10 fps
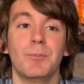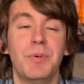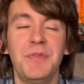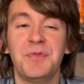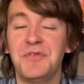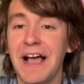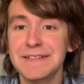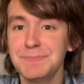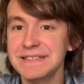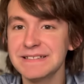But that's
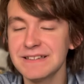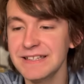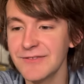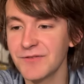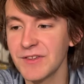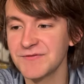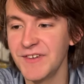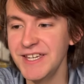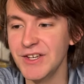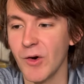basically it for this
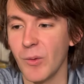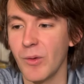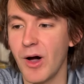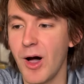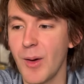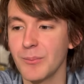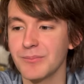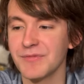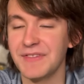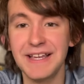video.
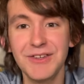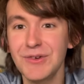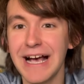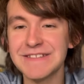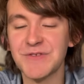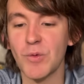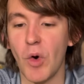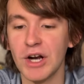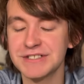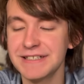Thank you guys for
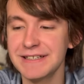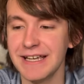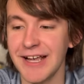watching.